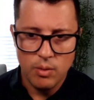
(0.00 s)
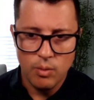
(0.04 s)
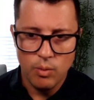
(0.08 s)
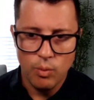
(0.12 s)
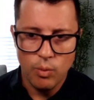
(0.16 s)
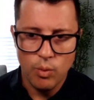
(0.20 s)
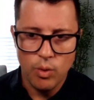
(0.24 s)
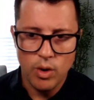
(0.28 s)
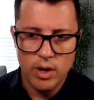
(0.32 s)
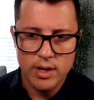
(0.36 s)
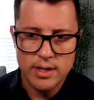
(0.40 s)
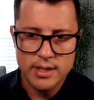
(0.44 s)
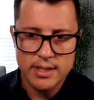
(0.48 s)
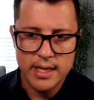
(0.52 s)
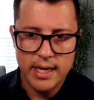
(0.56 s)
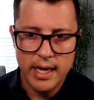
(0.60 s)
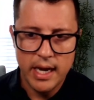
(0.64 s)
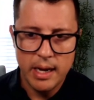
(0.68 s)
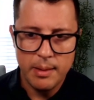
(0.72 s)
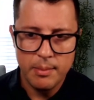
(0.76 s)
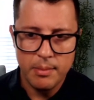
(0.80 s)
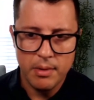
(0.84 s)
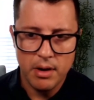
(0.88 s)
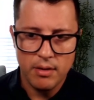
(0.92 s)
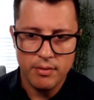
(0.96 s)
what is the
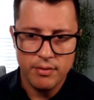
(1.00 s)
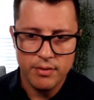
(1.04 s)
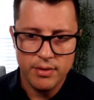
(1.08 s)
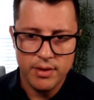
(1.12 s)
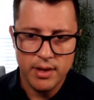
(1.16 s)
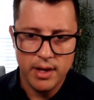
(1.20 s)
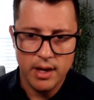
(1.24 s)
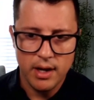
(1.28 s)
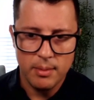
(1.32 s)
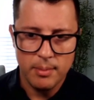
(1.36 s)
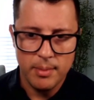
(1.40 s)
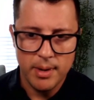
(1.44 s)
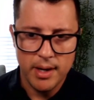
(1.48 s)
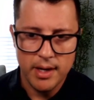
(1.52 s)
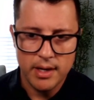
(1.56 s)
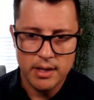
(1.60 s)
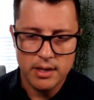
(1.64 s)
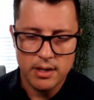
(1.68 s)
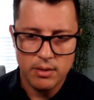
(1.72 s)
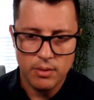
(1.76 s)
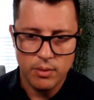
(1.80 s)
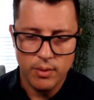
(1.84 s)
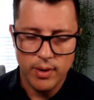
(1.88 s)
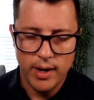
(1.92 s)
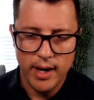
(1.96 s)
name of the element,
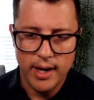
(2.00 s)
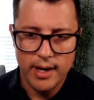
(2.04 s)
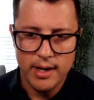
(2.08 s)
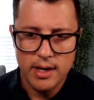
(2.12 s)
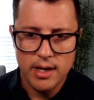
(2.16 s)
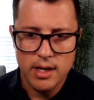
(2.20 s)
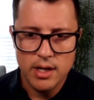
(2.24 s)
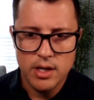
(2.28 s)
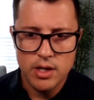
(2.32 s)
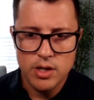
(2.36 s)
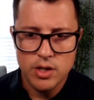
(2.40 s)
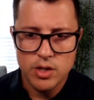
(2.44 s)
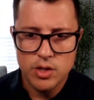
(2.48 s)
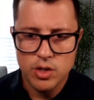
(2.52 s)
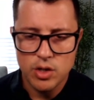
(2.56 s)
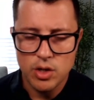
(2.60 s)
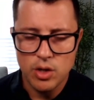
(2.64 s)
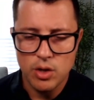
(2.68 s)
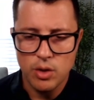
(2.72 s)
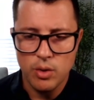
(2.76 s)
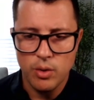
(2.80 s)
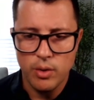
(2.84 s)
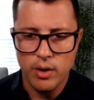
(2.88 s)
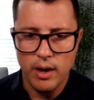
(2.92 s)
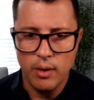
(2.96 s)
right?
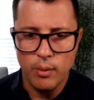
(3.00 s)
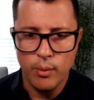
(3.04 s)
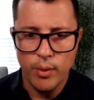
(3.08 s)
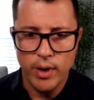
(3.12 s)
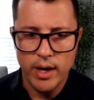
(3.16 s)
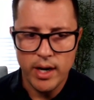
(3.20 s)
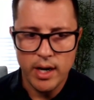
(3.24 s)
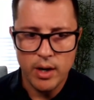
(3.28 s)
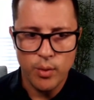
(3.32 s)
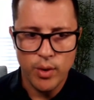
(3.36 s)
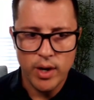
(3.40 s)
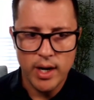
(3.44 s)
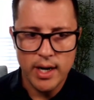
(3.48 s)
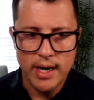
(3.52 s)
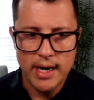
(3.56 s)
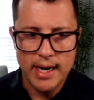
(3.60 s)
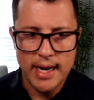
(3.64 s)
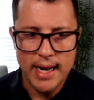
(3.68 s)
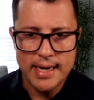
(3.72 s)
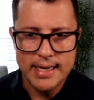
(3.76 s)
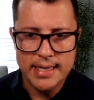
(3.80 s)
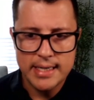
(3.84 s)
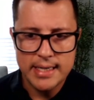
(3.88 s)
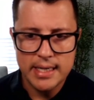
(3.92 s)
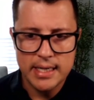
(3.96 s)
So when I run
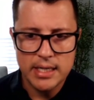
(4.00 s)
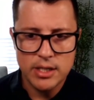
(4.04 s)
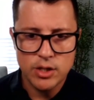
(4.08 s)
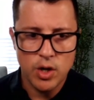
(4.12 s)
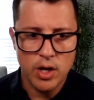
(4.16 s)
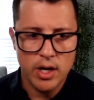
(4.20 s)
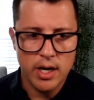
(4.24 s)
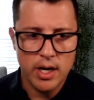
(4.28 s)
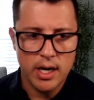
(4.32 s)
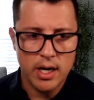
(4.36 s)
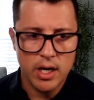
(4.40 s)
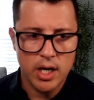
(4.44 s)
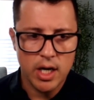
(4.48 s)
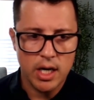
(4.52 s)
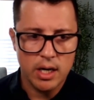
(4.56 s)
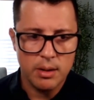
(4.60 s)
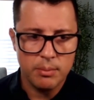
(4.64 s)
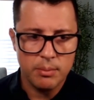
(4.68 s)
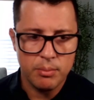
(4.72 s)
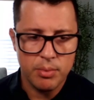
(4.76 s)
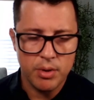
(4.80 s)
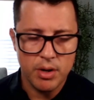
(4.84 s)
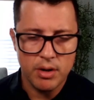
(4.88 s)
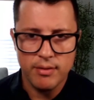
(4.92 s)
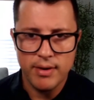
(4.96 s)
that, it's gonna
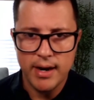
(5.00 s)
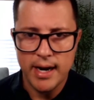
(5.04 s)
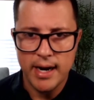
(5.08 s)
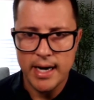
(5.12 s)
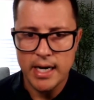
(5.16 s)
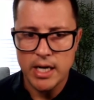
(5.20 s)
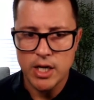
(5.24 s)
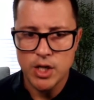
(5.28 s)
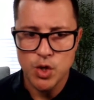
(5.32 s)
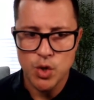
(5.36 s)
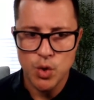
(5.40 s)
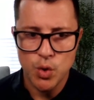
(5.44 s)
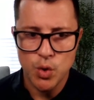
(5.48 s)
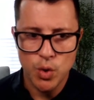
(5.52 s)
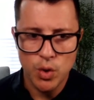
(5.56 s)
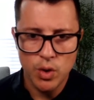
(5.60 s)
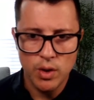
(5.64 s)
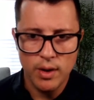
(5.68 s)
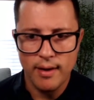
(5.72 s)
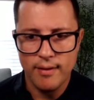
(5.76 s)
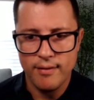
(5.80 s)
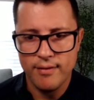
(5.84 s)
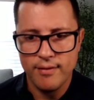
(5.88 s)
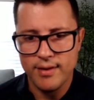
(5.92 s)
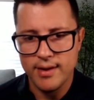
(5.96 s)
provide
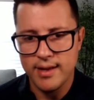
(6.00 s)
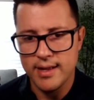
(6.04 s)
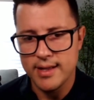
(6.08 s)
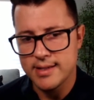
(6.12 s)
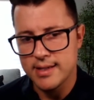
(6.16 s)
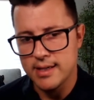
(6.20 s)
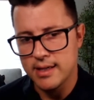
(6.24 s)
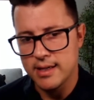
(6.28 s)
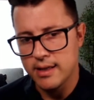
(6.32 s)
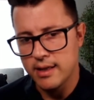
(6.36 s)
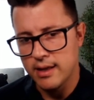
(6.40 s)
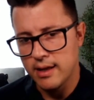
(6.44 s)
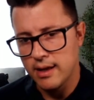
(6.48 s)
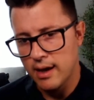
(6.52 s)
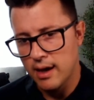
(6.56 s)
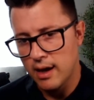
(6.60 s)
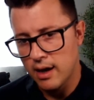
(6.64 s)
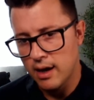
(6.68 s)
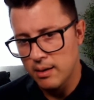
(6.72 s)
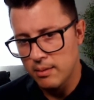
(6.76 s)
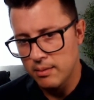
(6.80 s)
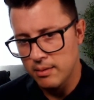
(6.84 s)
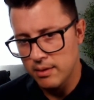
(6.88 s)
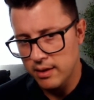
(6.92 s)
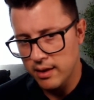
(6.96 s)
true if it's in
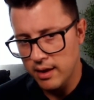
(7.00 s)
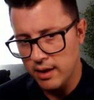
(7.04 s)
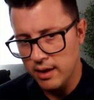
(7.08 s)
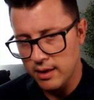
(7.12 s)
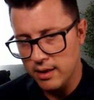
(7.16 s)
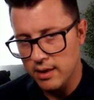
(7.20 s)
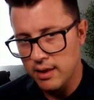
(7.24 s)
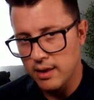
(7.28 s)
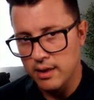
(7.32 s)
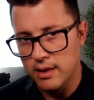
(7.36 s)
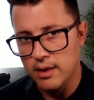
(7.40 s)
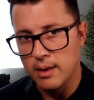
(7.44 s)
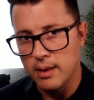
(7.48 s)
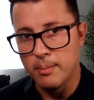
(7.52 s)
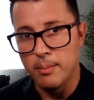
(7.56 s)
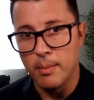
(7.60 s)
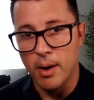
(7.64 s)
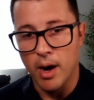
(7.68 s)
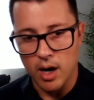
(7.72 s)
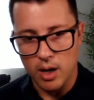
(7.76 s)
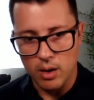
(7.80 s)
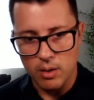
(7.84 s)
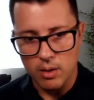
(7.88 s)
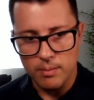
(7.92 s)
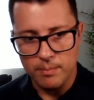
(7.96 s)
the
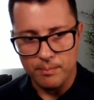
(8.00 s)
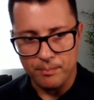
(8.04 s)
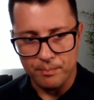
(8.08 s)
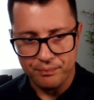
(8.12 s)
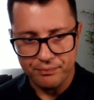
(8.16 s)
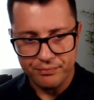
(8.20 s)
model,